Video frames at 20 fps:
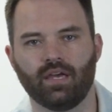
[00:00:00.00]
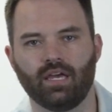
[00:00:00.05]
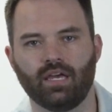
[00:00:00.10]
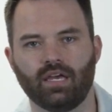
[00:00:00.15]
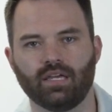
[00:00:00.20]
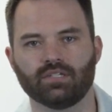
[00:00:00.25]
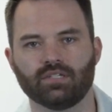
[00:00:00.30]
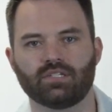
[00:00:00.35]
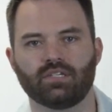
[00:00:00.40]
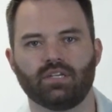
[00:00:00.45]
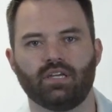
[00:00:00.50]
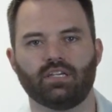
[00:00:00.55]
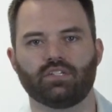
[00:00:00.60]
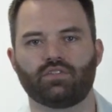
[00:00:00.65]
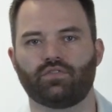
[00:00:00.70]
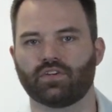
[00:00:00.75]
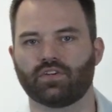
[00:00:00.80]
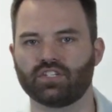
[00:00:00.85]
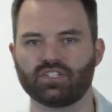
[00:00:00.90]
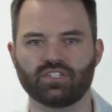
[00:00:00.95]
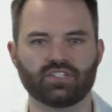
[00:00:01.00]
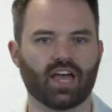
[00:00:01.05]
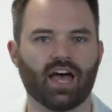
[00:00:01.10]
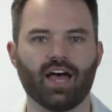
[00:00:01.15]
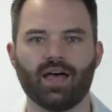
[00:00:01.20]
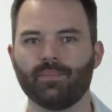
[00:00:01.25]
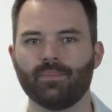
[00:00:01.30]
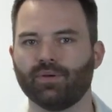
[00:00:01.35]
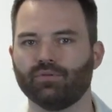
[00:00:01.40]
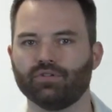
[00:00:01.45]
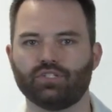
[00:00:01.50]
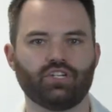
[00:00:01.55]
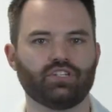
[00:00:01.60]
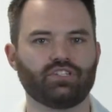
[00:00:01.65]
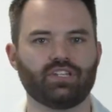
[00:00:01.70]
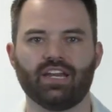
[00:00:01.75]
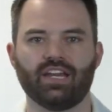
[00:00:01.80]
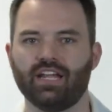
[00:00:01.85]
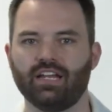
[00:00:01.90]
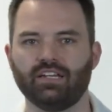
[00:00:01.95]
Is for some, it was
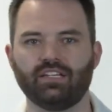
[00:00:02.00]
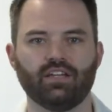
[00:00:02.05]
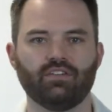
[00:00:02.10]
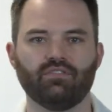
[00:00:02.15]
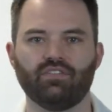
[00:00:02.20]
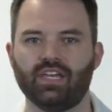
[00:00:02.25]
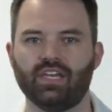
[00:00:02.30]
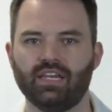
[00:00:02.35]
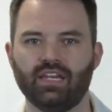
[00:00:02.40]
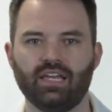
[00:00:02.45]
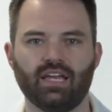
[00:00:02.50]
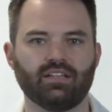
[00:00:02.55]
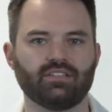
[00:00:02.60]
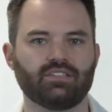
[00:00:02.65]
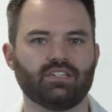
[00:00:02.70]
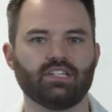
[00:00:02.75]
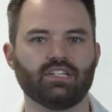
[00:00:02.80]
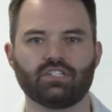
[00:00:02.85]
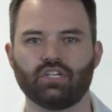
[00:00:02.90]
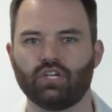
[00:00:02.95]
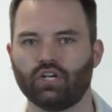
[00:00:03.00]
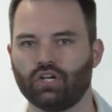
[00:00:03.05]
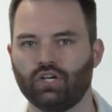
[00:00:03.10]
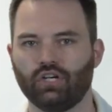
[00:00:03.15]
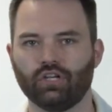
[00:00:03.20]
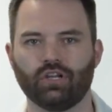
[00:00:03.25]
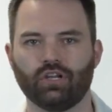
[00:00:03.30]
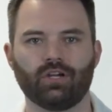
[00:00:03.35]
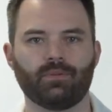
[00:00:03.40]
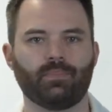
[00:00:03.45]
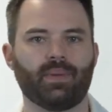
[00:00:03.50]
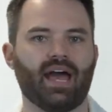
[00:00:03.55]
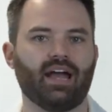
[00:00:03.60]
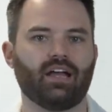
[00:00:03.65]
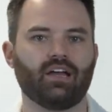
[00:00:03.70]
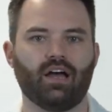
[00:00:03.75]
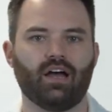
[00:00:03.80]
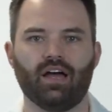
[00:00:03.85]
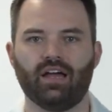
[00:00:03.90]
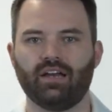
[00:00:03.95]
just an inconvenience, and it's a year you look
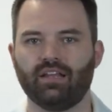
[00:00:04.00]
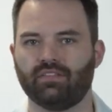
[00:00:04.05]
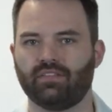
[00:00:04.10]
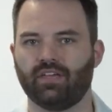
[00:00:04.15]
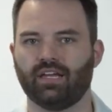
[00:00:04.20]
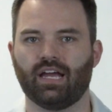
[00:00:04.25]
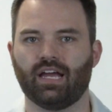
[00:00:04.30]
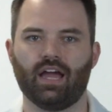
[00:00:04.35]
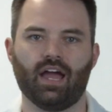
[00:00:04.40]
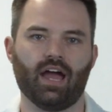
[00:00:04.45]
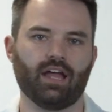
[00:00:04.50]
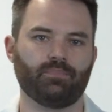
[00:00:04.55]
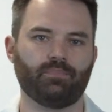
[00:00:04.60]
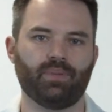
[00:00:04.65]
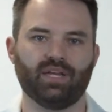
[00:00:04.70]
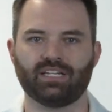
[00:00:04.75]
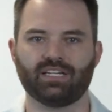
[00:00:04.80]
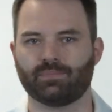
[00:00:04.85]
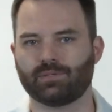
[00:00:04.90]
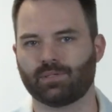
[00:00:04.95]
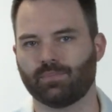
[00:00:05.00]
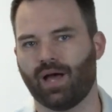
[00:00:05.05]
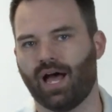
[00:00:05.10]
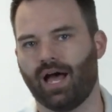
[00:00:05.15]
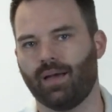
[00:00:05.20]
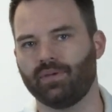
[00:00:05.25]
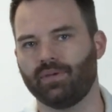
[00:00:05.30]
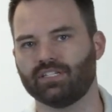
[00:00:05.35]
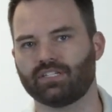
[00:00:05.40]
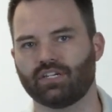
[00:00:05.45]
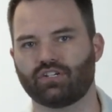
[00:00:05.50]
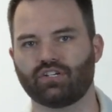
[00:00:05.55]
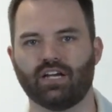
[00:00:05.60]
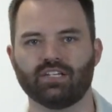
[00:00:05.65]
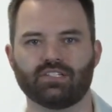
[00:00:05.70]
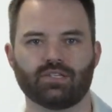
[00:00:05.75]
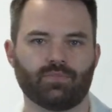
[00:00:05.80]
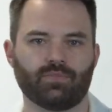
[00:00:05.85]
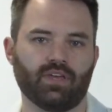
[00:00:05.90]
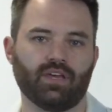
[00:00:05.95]
back on, you think, I picked up some hobbies, I
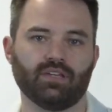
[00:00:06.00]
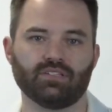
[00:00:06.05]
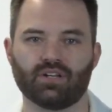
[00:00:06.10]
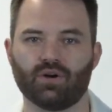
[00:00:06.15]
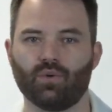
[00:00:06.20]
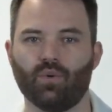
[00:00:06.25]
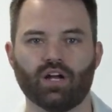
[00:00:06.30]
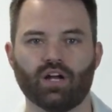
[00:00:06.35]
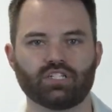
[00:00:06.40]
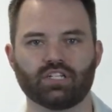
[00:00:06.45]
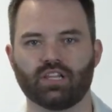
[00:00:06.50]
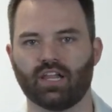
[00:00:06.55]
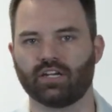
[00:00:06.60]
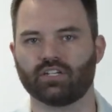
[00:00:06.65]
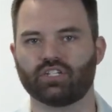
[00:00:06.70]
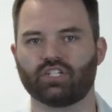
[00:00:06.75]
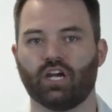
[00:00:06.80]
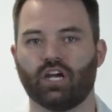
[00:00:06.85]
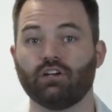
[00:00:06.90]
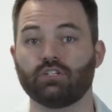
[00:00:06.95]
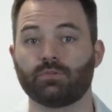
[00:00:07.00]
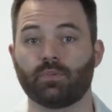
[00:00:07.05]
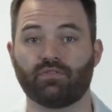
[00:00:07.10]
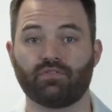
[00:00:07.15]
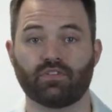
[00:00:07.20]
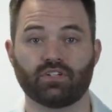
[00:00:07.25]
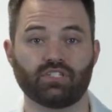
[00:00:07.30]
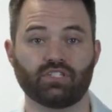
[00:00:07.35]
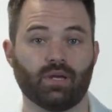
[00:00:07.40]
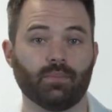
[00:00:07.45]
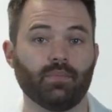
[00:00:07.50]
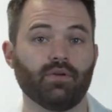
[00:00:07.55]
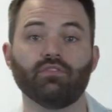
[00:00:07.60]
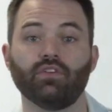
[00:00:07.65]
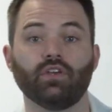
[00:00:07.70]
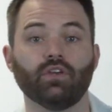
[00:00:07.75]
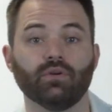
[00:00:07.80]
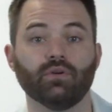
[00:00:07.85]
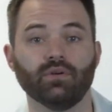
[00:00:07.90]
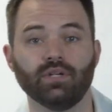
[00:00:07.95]
tried some things, and I watched a lot of shows, but for some of
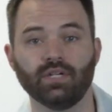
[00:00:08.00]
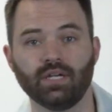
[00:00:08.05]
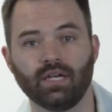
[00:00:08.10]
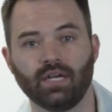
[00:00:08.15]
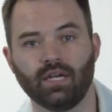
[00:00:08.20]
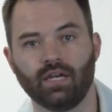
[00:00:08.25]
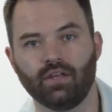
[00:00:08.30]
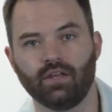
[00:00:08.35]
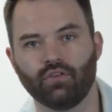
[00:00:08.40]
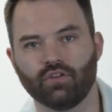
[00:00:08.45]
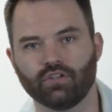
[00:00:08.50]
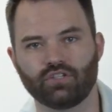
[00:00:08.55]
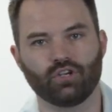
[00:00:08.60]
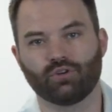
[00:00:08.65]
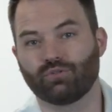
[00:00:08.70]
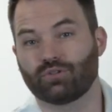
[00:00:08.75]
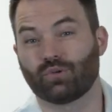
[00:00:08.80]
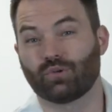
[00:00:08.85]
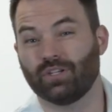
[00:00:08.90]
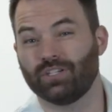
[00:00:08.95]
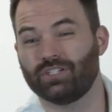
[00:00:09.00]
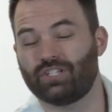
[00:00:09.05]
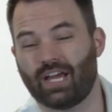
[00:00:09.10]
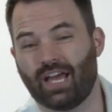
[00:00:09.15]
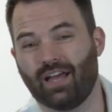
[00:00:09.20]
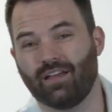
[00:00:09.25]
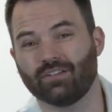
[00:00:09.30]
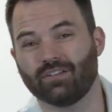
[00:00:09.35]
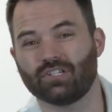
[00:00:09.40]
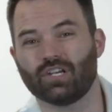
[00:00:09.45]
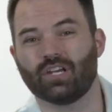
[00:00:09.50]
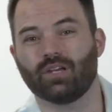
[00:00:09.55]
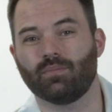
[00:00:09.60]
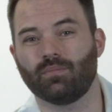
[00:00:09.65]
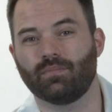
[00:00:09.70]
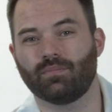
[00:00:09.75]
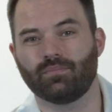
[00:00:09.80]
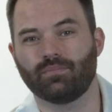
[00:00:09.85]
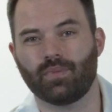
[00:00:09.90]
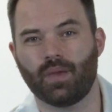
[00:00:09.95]
you, this year was really challenging.
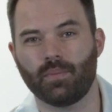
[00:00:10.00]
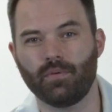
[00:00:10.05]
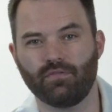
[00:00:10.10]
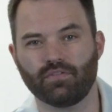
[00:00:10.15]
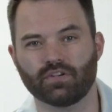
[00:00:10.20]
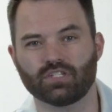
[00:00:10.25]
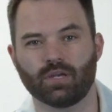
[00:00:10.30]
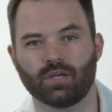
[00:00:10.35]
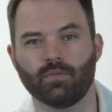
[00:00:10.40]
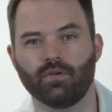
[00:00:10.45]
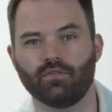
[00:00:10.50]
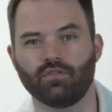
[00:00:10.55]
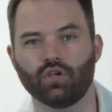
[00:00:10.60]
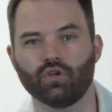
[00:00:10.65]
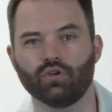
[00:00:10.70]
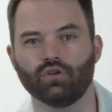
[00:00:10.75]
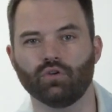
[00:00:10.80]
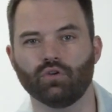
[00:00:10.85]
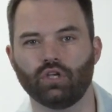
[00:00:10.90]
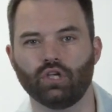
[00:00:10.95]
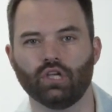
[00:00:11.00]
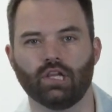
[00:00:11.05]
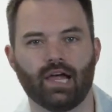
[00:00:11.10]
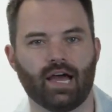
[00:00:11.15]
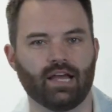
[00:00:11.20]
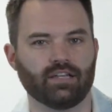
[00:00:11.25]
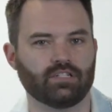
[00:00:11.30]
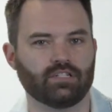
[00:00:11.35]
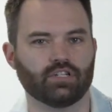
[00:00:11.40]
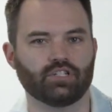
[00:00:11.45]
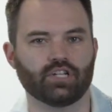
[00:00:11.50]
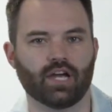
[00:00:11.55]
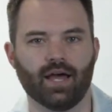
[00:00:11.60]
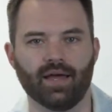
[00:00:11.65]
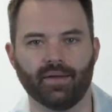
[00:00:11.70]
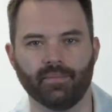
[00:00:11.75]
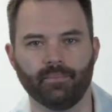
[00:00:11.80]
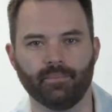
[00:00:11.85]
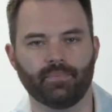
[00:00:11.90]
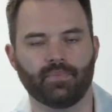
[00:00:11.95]
Maybe for some of you, you lost a
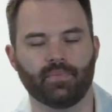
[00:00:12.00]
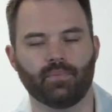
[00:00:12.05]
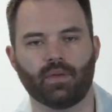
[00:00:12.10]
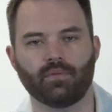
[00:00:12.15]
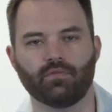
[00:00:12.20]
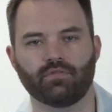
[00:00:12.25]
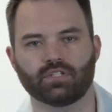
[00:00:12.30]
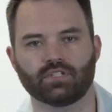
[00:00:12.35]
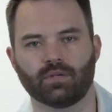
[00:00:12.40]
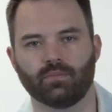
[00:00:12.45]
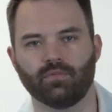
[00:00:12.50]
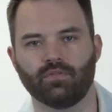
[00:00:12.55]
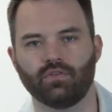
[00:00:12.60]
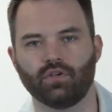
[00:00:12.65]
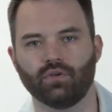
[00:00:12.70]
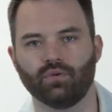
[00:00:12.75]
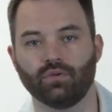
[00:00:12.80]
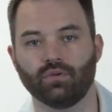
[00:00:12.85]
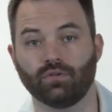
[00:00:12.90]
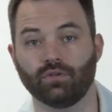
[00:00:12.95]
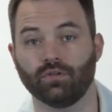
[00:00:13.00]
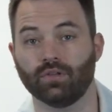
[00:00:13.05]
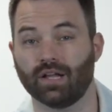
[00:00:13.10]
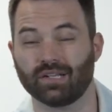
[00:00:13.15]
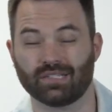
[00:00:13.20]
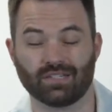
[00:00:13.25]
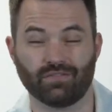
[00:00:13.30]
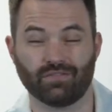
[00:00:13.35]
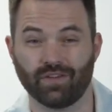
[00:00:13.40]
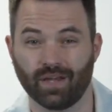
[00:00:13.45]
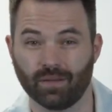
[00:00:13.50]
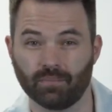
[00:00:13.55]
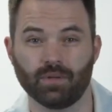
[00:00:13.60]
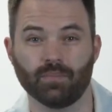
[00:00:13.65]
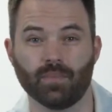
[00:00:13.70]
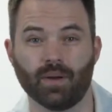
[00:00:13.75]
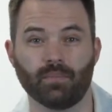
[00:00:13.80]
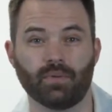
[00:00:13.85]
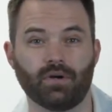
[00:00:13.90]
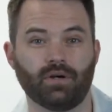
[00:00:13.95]
job. Maybe for some of you, you lost a family
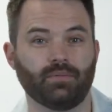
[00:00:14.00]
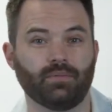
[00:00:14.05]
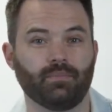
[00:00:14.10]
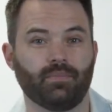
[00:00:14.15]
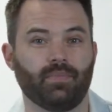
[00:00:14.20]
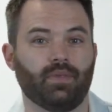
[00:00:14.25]
member.